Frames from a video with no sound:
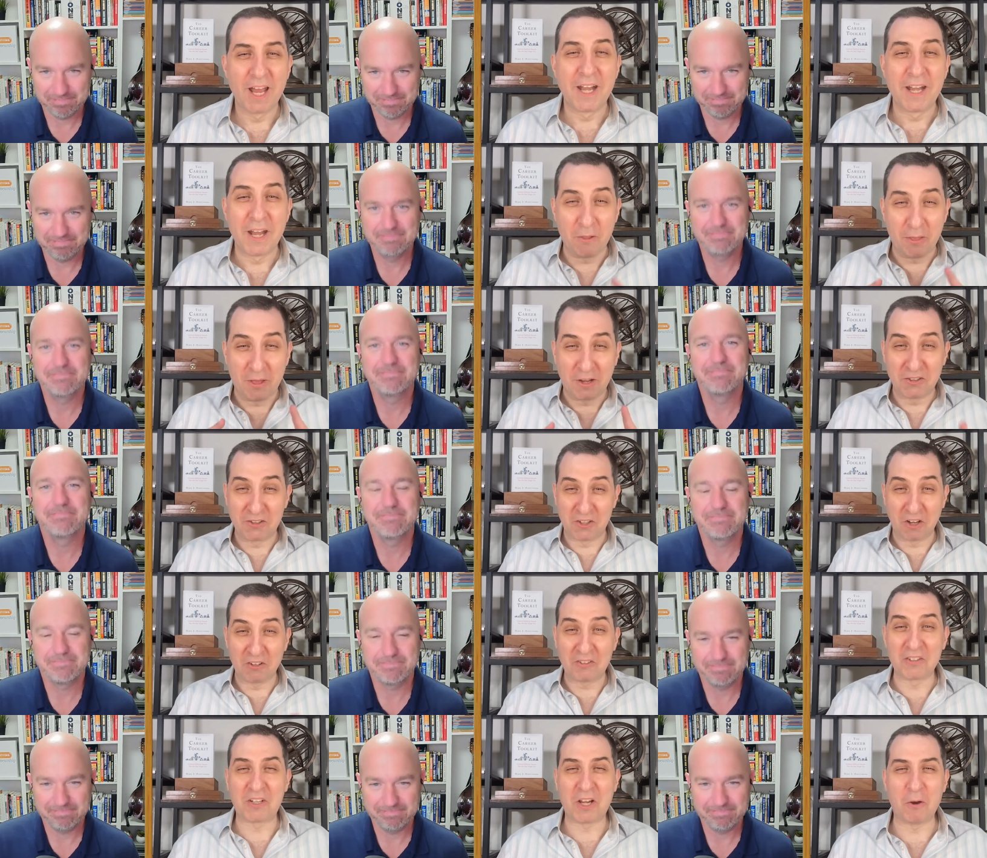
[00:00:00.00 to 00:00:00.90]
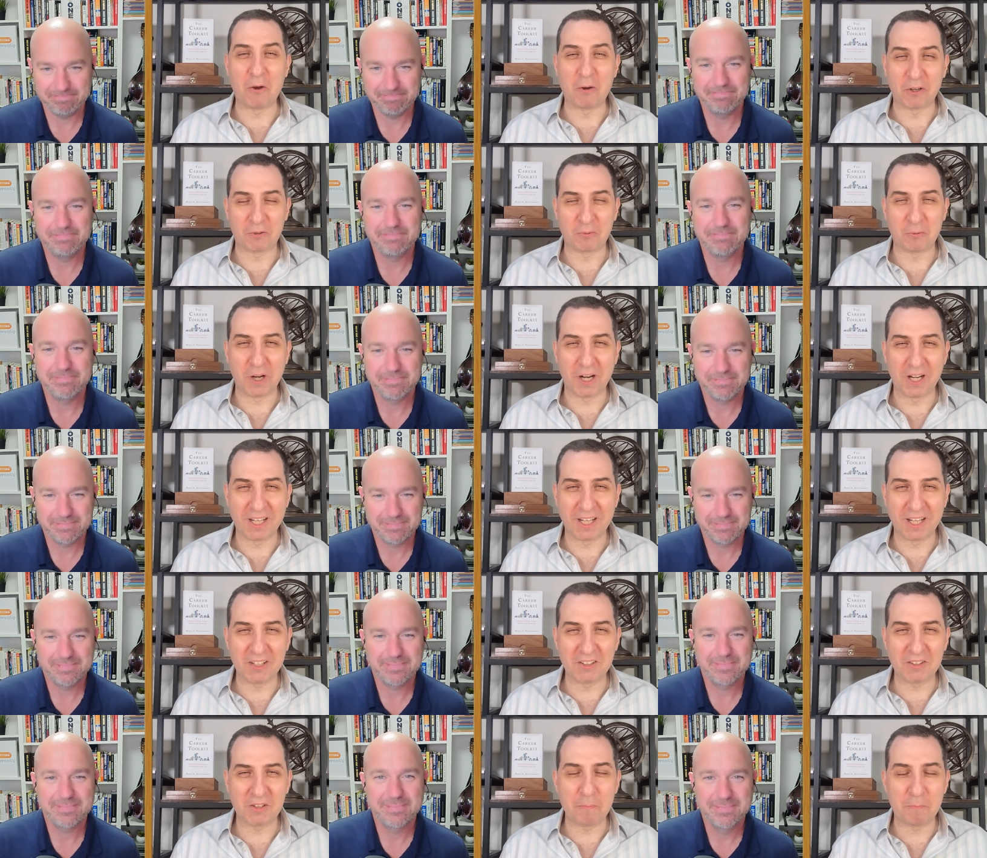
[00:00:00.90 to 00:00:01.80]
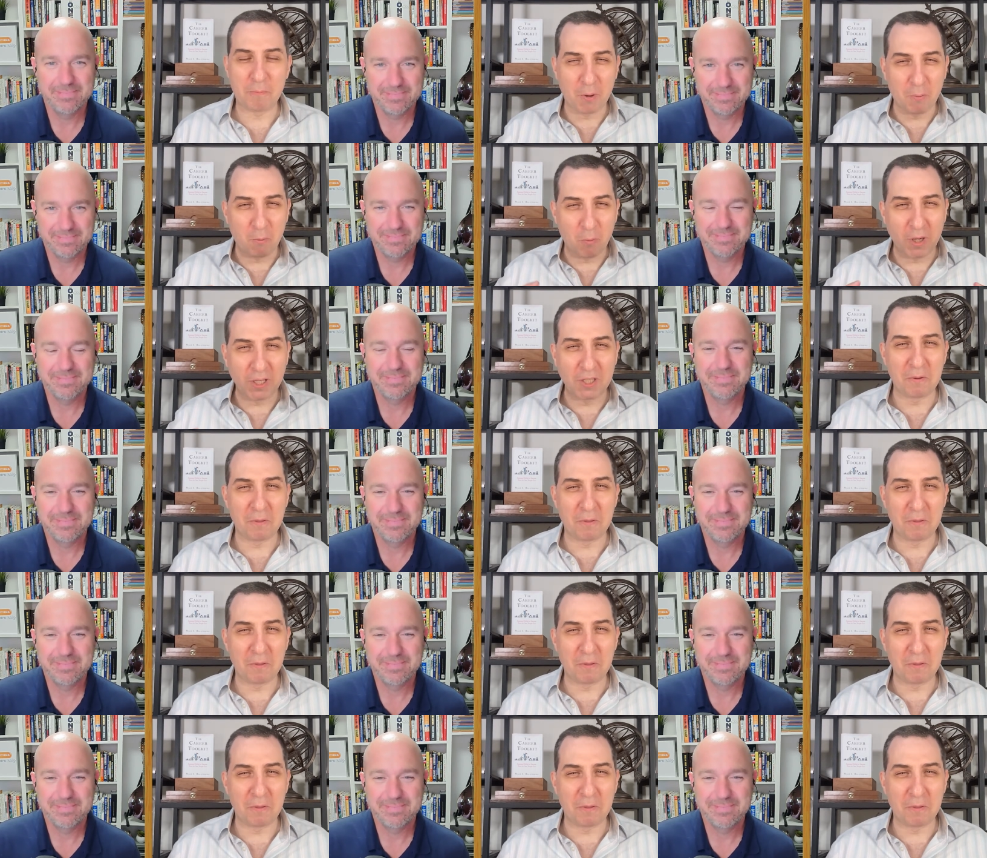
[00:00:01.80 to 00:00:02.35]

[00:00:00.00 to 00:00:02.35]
Speaker 1: Now, that doesn't tell us what it is, but when you